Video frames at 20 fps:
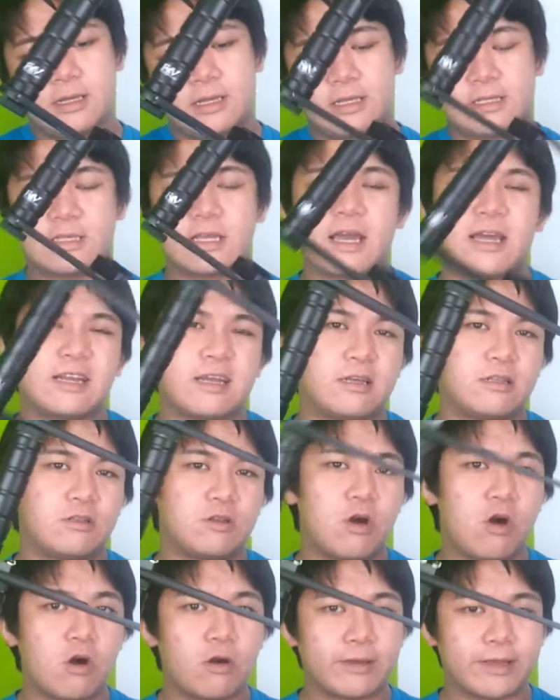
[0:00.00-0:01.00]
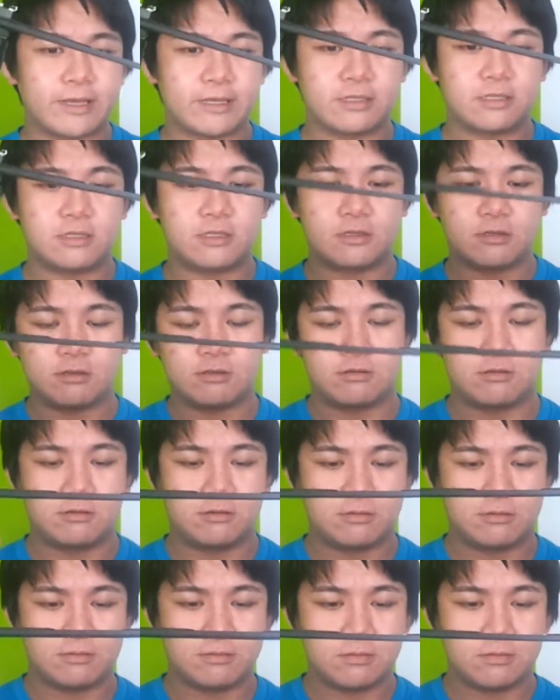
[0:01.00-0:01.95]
it's kind of annoying to